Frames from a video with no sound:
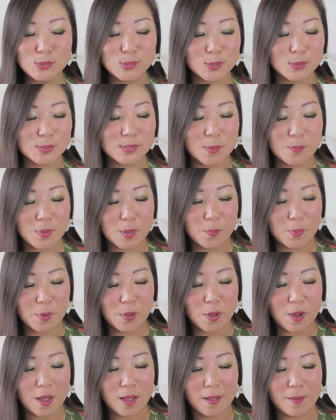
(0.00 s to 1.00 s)
So some
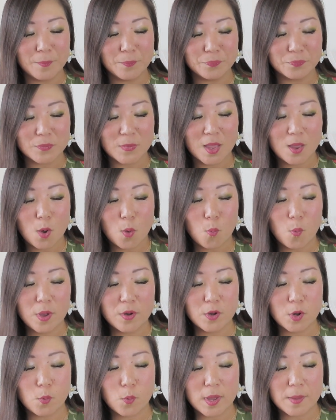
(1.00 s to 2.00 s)
people um,
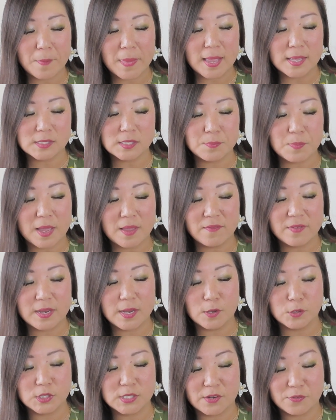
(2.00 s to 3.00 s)
wonder what makes my
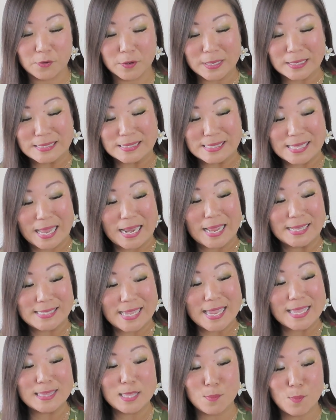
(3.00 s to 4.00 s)
videos different. It's that I
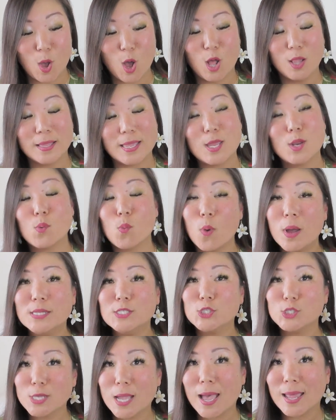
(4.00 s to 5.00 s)
take them all in
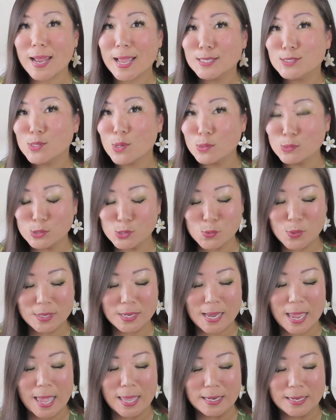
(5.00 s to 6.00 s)
one shot. I don't do
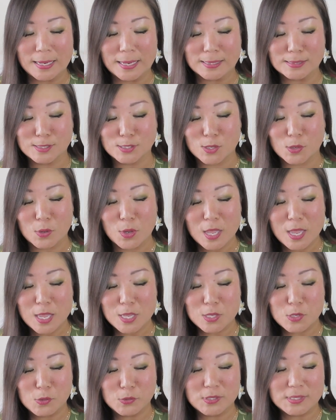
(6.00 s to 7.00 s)
any editing. So
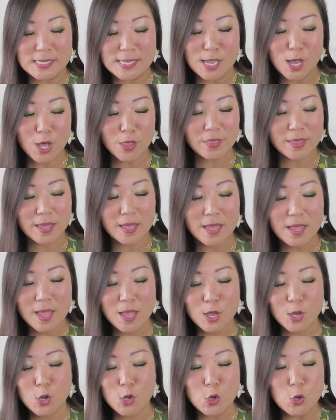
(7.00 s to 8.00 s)
you see all the
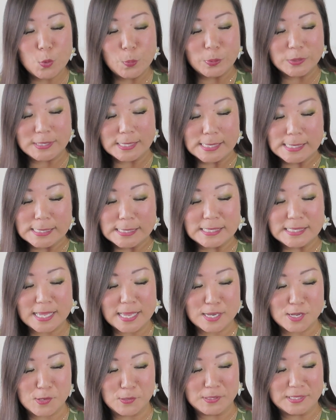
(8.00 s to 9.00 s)
oopses
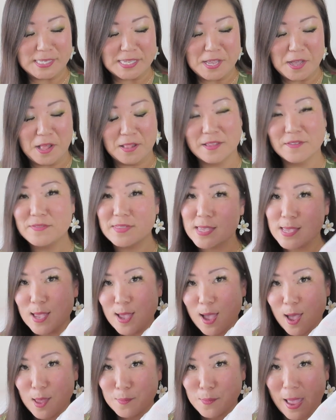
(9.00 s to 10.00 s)
and you see all of
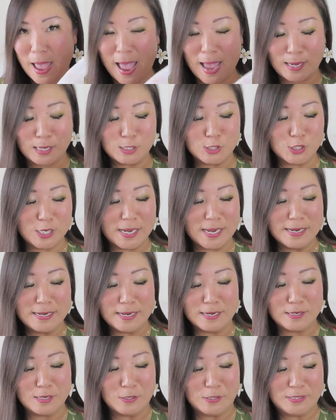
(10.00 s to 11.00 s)
the unpackaging
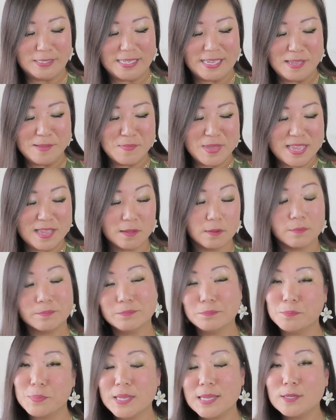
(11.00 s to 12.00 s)
and you see
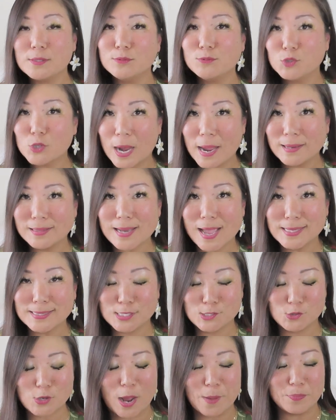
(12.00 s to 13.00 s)
me trying not
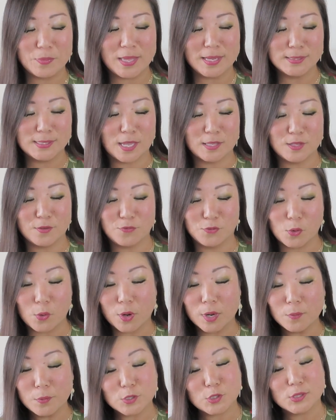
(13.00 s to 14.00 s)
to drop things on the
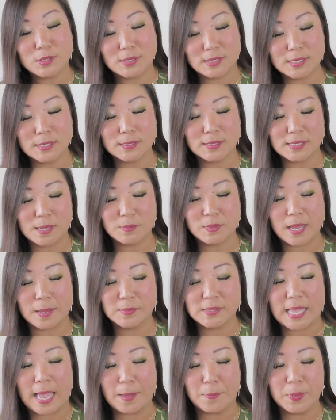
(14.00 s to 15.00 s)
floor, which still
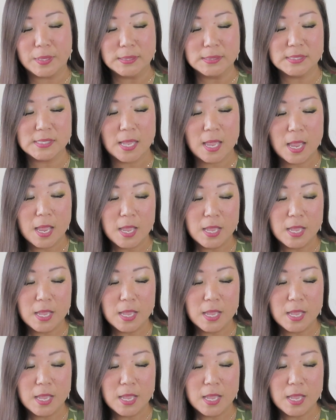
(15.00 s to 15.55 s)
sometimes happens.